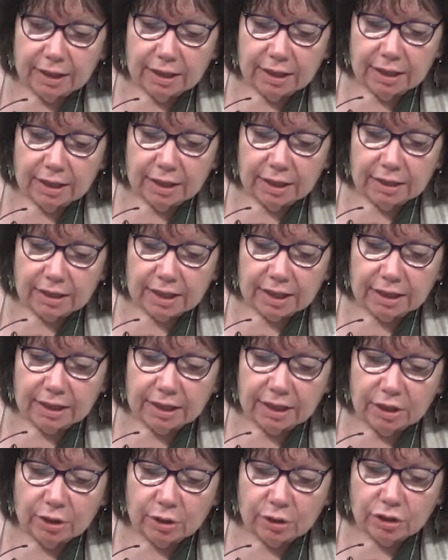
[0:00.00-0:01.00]

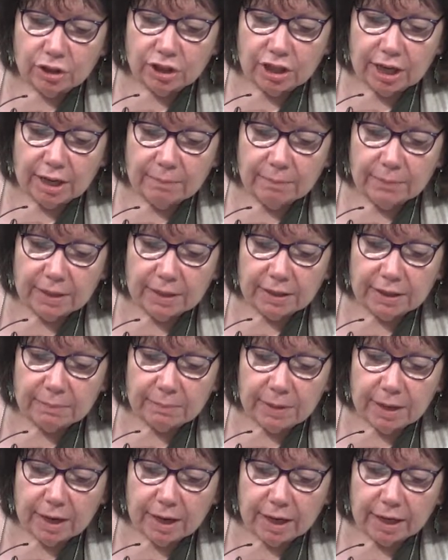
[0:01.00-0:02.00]
Suddenly, her shame meets
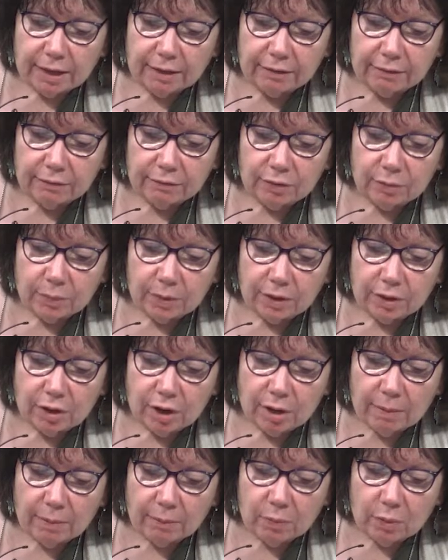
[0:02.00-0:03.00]
mine, for when
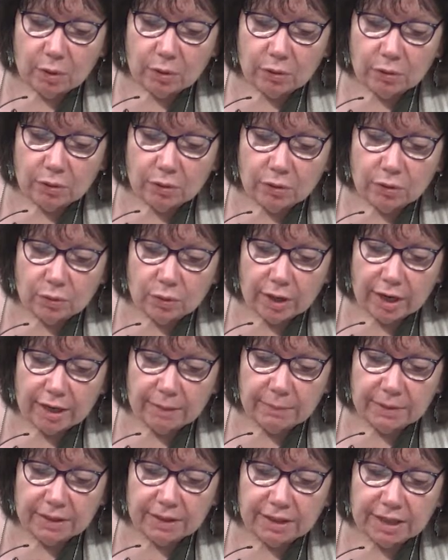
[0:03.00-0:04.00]
Carmen walked through the door, I had
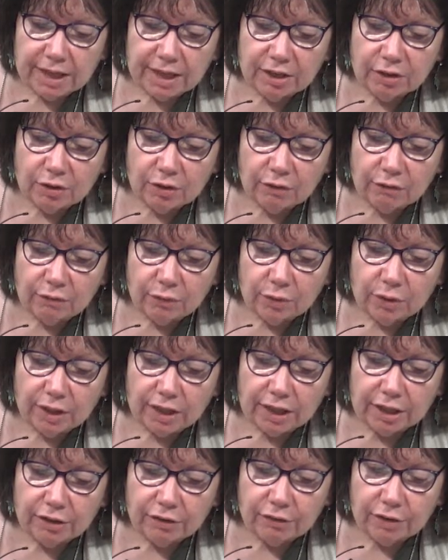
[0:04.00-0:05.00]
mistaken her for an
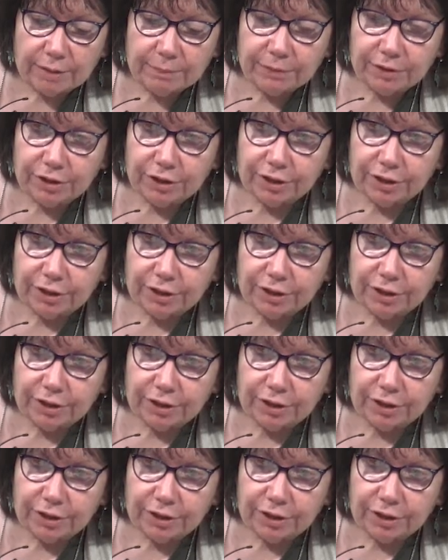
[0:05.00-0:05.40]
interruption